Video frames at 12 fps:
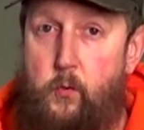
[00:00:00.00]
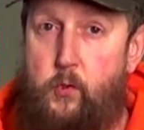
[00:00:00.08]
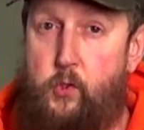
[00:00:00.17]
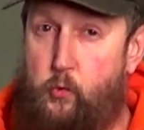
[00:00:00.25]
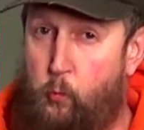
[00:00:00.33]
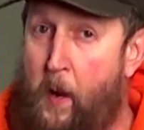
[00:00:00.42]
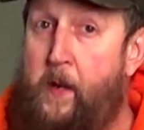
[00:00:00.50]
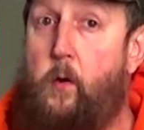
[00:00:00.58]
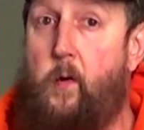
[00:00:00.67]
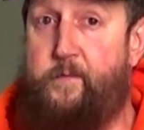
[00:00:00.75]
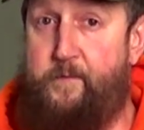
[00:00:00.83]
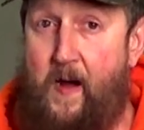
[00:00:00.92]

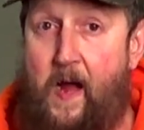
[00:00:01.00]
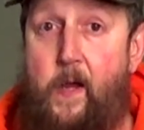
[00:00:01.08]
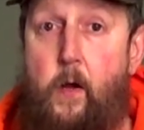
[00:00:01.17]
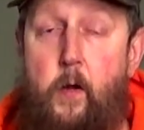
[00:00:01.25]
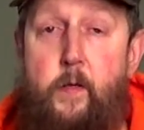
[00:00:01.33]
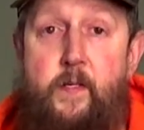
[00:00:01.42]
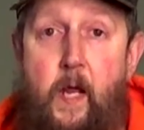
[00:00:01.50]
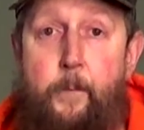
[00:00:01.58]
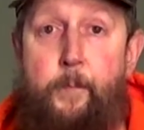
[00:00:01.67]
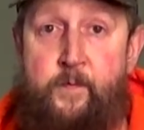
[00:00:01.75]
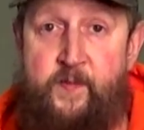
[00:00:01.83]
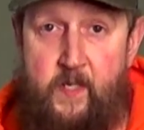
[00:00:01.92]
striker fire
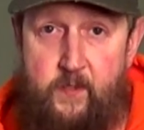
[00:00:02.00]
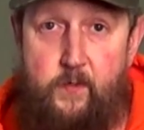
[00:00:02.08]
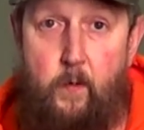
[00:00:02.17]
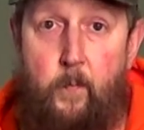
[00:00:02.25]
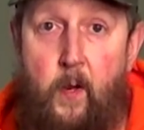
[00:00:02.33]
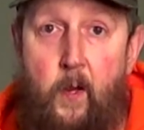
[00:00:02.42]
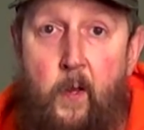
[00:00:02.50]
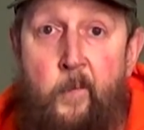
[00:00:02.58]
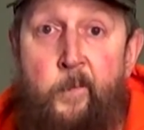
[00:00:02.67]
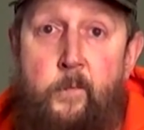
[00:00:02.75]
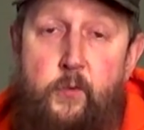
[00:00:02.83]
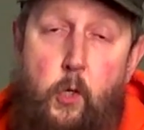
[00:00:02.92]
type of system.
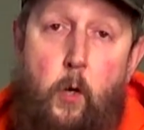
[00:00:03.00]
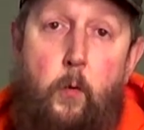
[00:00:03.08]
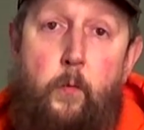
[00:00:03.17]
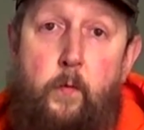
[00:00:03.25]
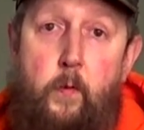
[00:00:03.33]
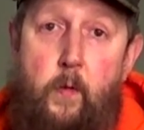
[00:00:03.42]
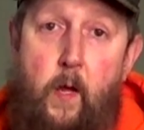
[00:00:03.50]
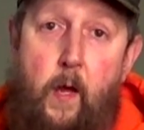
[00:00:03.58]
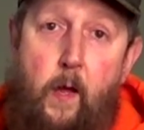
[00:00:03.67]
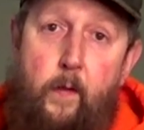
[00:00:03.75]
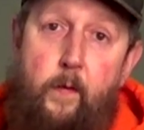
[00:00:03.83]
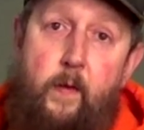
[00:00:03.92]
So
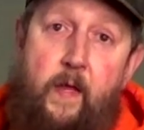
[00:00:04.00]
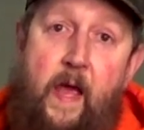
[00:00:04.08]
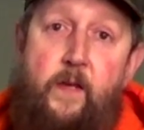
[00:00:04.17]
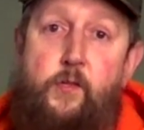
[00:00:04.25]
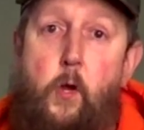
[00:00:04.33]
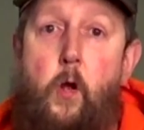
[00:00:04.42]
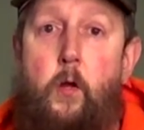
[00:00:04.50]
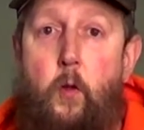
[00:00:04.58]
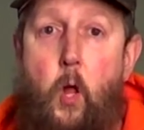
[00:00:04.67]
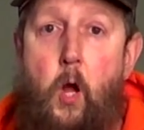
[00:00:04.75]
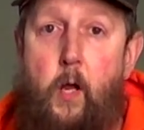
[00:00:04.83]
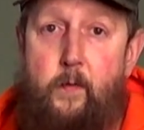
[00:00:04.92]
uh, Gaston
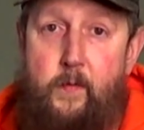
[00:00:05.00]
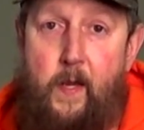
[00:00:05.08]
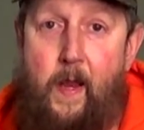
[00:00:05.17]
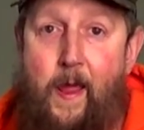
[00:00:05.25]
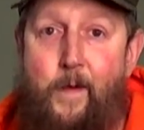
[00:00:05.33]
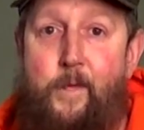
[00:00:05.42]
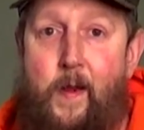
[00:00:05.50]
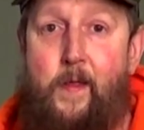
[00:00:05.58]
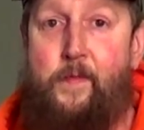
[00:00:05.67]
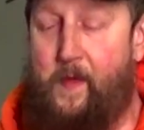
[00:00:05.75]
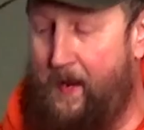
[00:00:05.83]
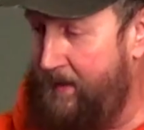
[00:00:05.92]
Glock didn't have
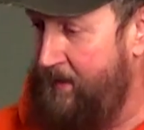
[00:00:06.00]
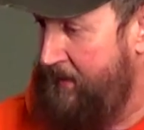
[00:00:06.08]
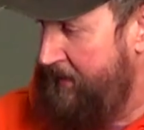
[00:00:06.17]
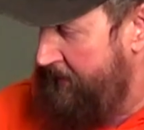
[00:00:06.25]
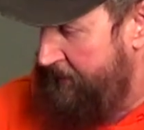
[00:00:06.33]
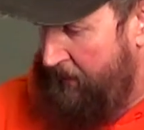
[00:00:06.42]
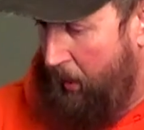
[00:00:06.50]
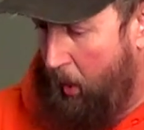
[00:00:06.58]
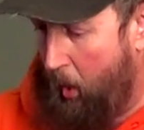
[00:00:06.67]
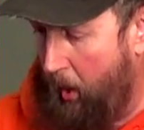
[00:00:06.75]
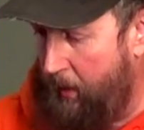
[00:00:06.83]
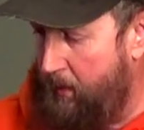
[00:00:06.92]
anything
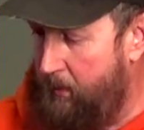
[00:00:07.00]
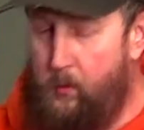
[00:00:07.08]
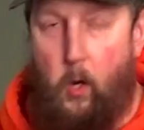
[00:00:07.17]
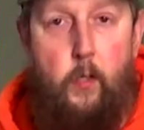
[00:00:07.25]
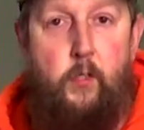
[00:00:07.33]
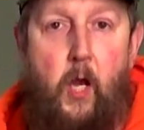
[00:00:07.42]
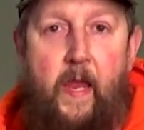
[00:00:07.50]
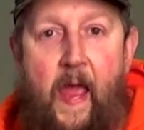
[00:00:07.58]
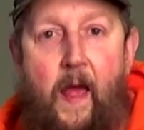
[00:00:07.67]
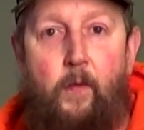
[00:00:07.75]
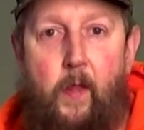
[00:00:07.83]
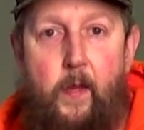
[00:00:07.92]
on Dr.
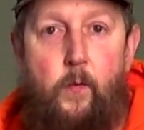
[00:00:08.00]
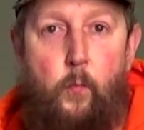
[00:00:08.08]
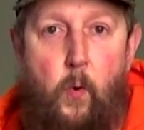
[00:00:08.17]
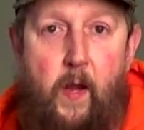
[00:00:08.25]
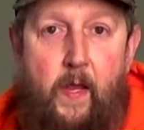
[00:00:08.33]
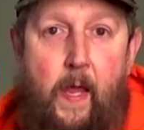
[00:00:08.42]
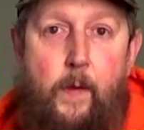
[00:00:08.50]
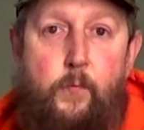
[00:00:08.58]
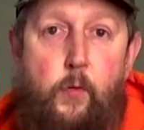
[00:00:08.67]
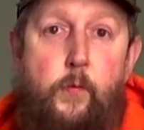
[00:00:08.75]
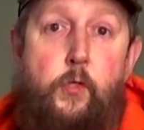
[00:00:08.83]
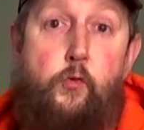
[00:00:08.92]
Gatling when it came
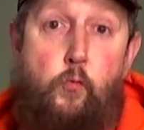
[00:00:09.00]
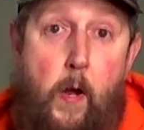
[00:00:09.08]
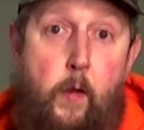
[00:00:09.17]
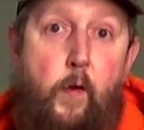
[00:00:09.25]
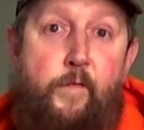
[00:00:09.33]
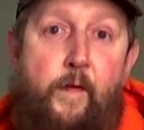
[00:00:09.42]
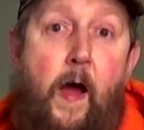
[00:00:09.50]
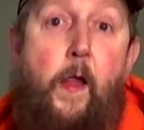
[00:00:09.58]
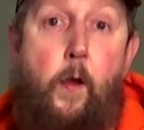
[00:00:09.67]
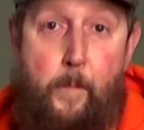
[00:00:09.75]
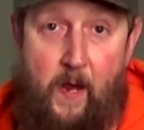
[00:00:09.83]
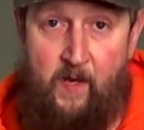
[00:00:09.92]
to the striker
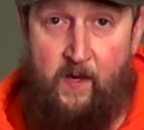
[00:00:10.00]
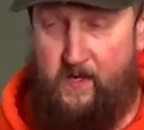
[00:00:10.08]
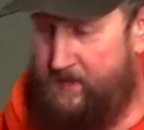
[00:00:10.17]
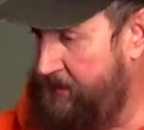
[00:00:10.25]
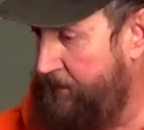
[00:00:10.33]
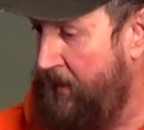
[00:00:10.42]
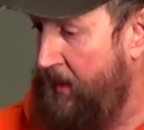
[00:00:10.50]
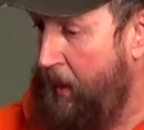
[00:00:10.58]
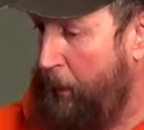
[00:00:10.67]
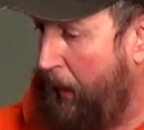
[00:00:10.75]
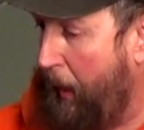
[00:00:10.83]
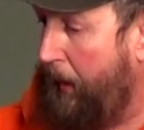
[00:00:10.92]
fire mechanism.
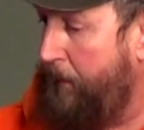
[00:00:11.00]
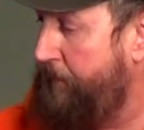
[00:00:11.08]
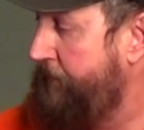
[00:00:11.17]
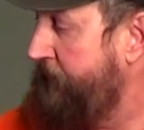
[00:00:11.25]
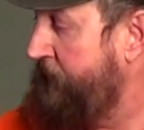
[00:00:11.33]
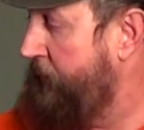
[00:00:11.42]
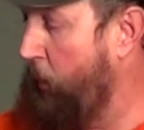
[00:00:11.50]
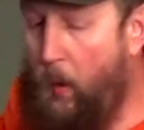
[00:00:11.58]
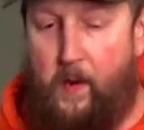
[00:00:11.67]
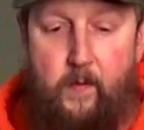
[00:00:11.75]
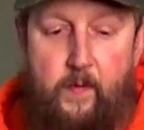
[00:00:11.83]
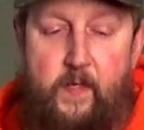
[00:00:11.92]
Um, the
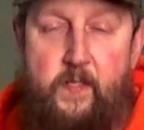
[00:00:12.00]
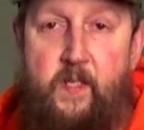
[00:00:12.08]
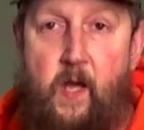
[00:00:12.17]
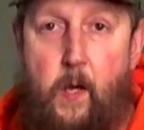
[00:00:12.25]
way that this